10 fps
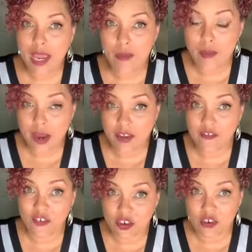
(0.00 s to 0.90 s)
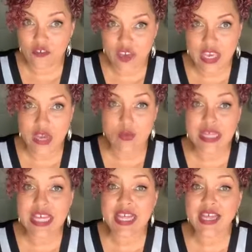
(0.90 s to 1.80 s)
to pay me my full fee
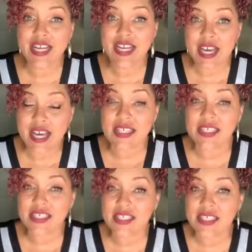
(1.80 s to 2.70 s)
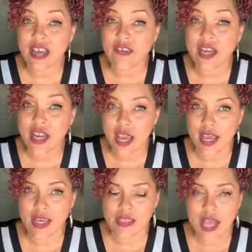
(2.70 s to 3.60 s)
within the next seven
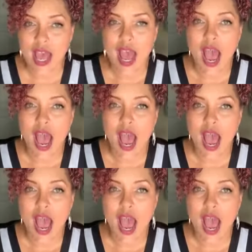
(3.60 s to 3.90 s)
days,